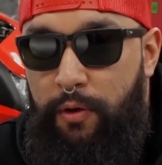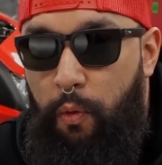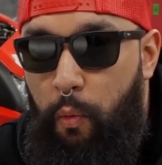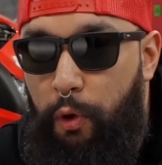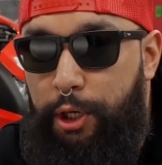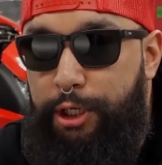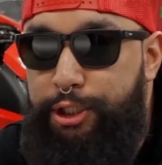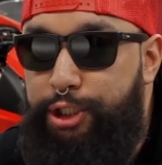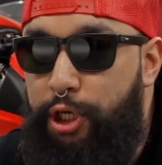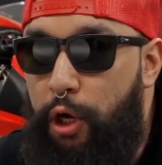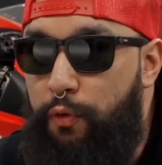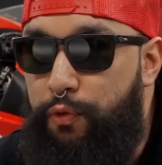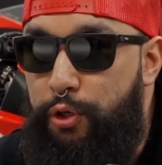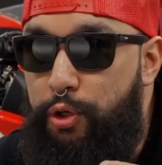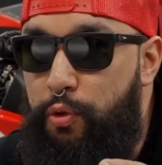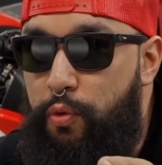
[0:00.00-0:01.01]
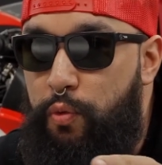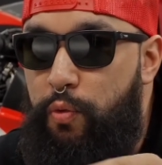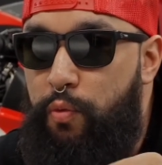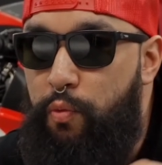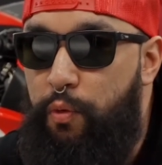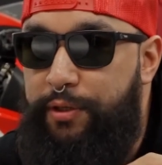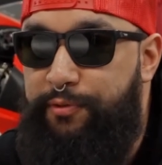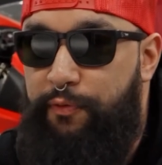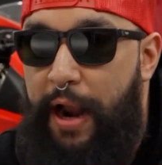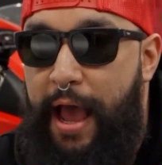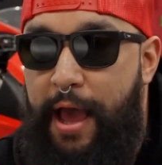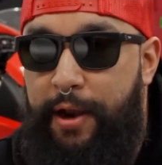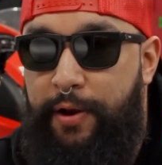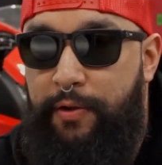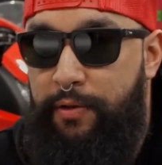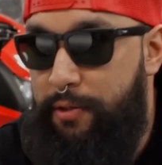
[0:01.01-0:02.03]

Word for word: We're gonna show you what's rad.